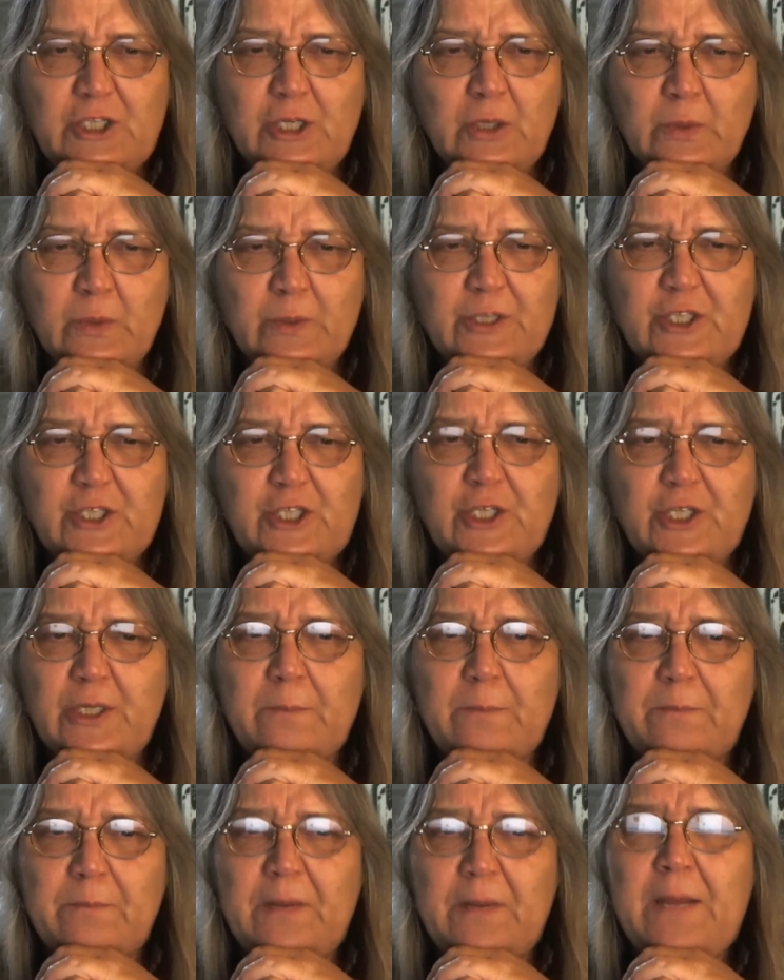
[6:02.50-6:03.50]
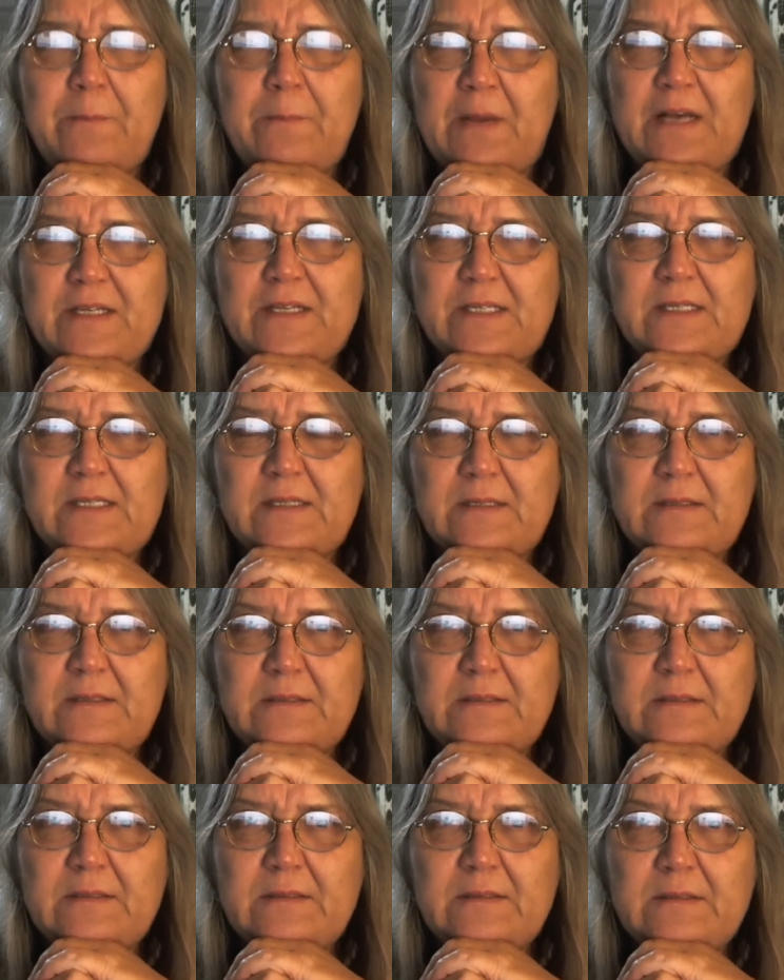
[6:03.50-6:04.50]
children shouldn't blame us.
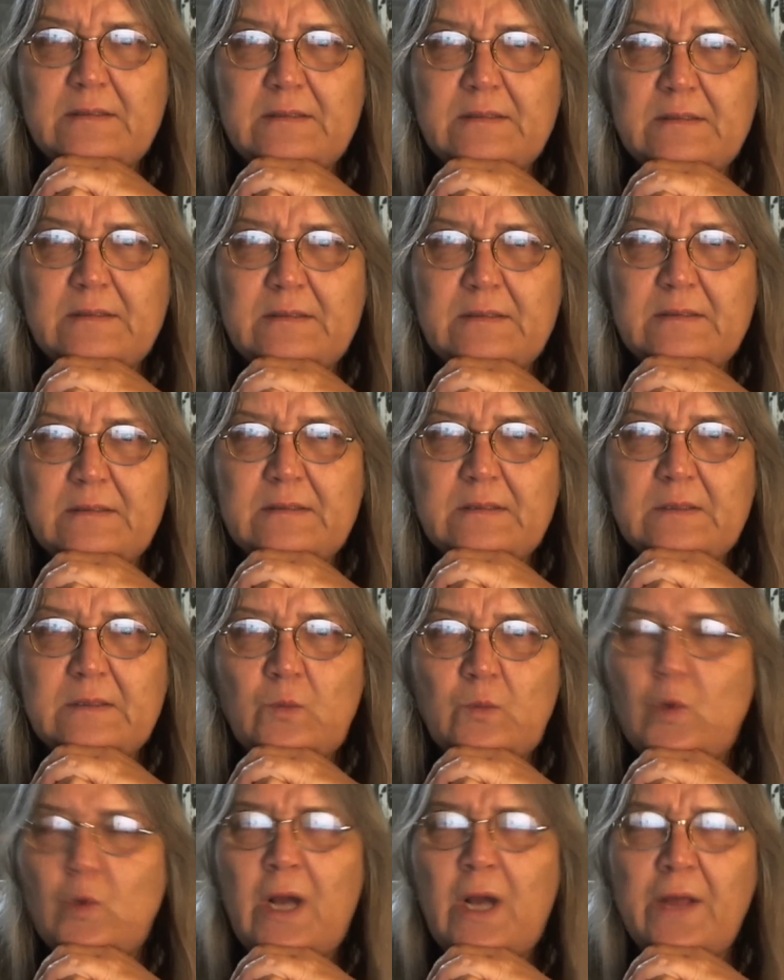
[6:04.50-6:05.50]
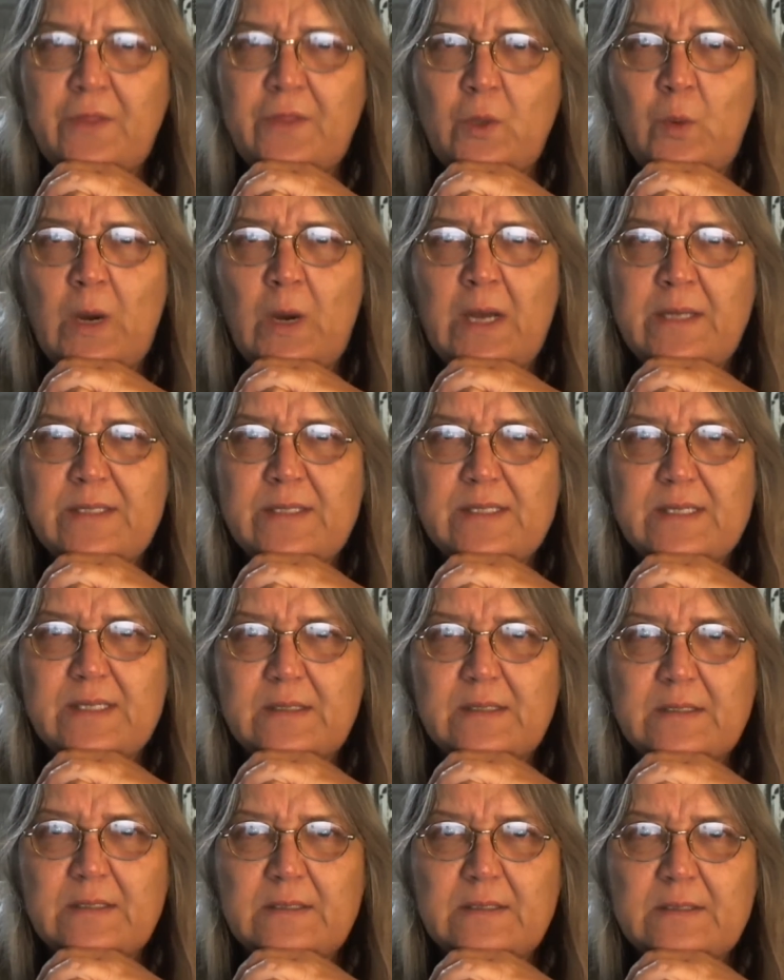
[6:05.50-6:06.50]
We're not the
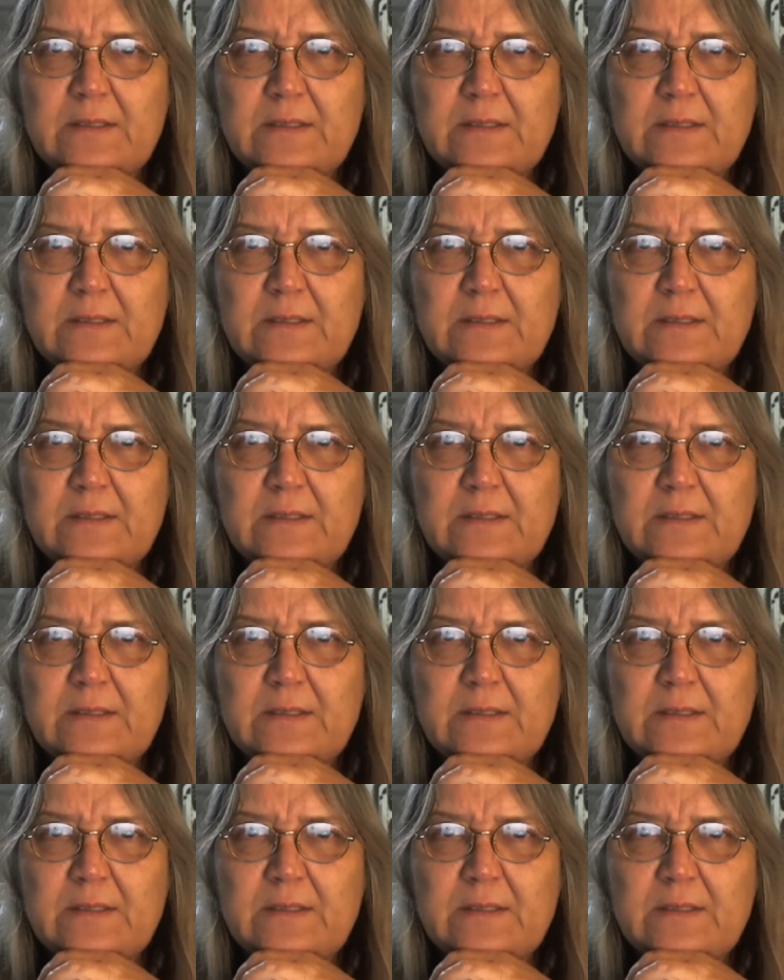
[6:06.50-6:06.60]
ones.